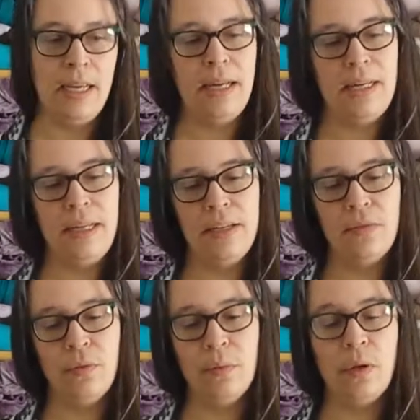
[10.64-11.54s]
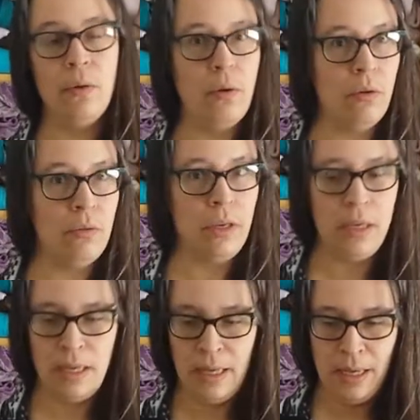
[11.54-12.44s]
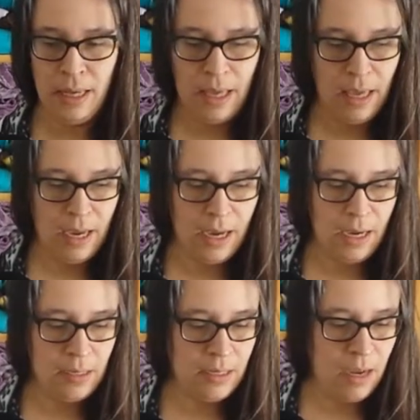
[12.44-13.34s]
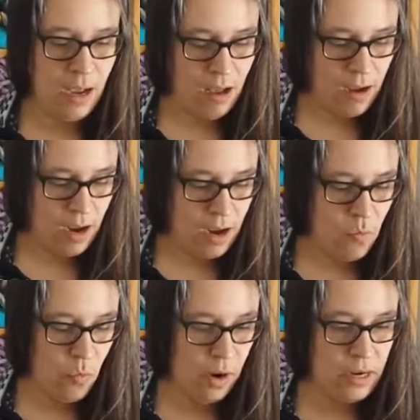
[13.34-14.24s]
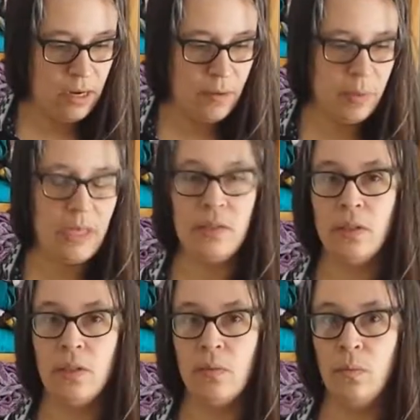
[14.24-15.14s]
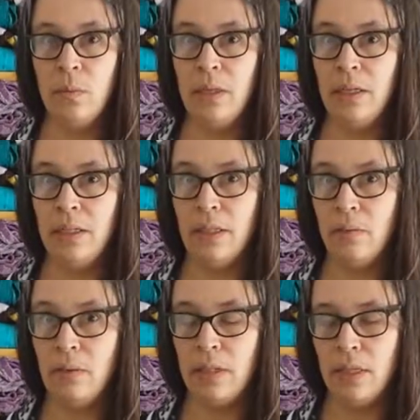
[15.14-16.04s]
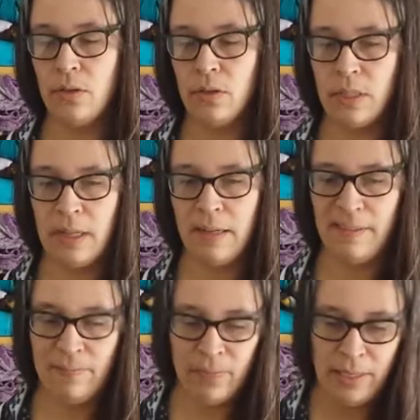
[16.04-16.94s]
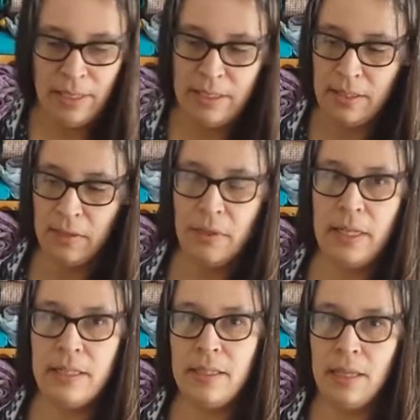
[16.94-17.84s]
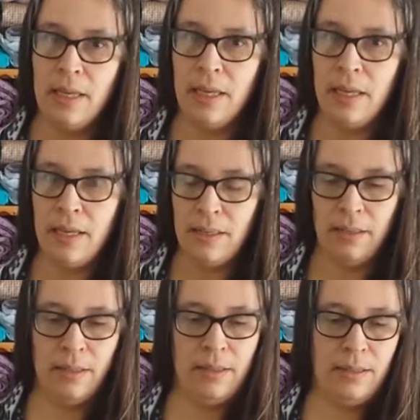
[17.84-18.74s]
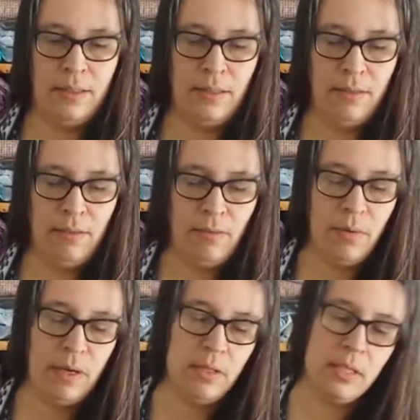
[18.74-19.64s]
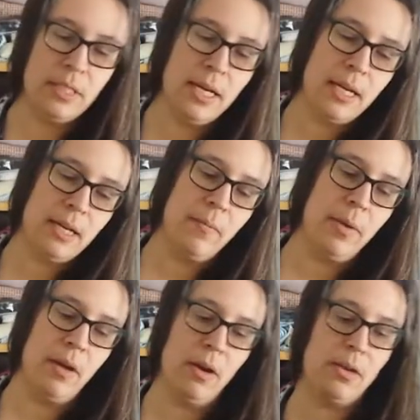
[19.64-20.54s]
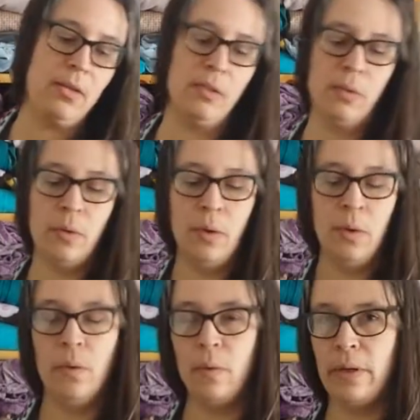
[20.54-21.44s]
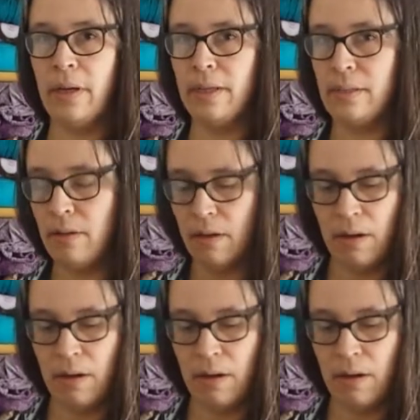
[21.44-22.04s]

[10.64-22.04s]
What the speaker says: It is from GoGoVie, and I wanted it because it looked really interesting. So let's see what it looks like compared to what I saw.